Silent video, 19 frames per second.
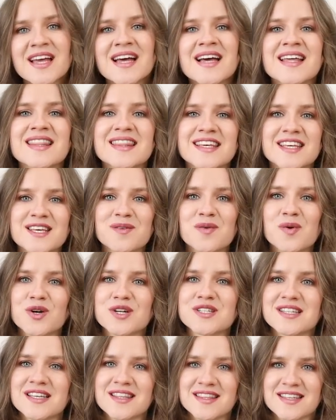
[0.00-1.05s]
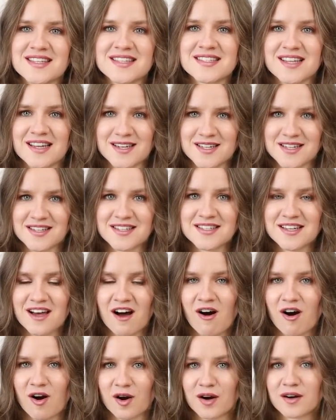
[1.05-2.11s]
The keywords in this sentence
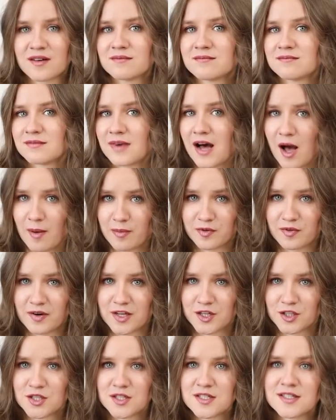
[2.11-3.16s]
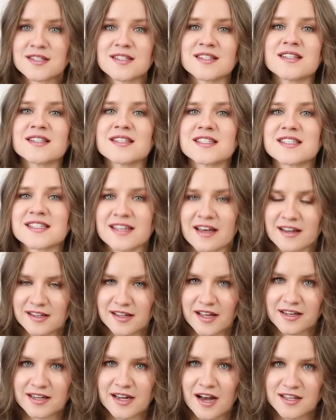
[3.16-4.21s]
are operators,
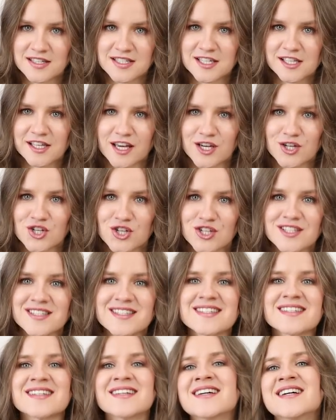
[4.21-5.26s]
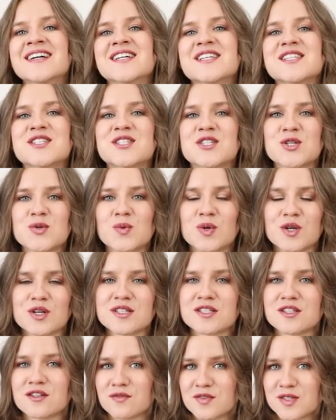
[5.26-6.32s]
satellite constellations, stewards
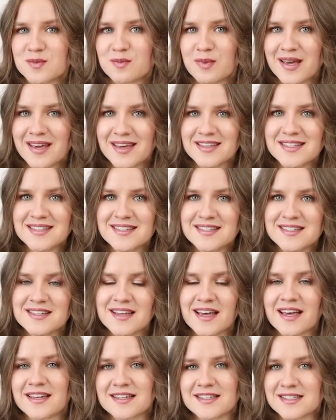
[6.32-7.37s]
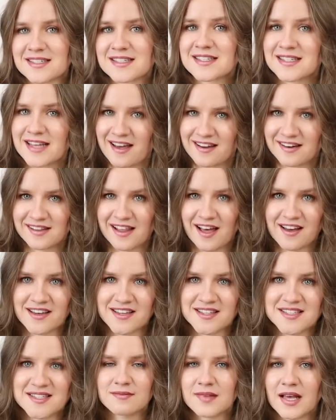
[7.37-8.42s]
of space, and
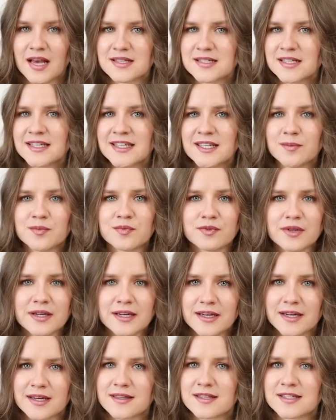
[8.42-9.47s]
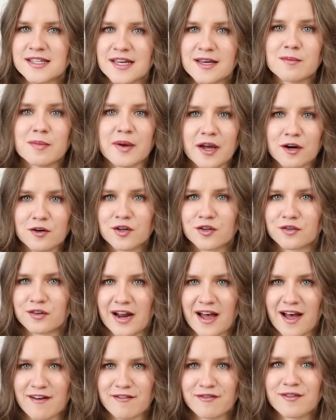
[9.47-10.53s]
satellites. As I keep reading the same
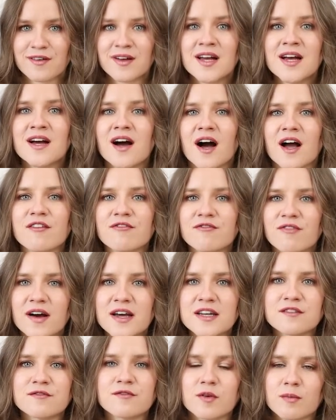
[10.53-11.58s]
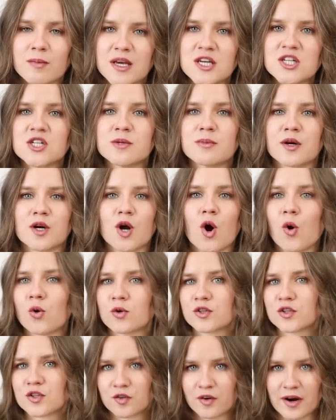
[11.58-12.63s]
paragraph, I find information about Holger
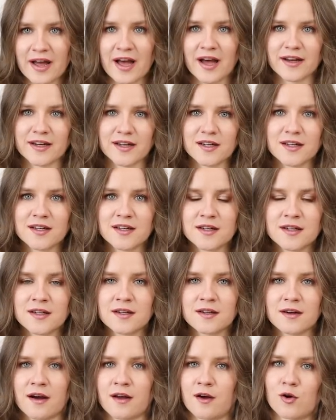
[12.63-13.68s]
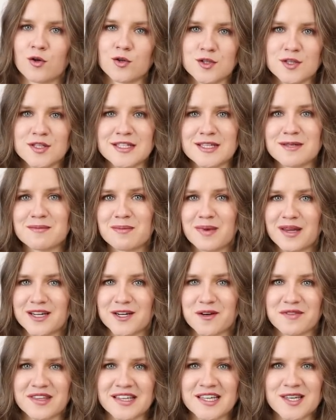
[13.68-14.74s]
Krag. I also see many of
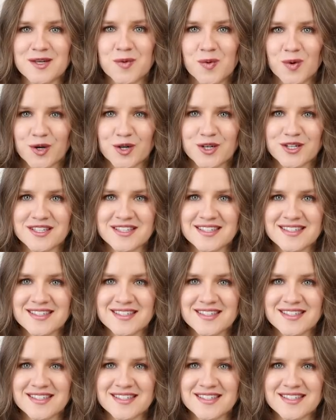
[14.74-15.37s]
the keywords.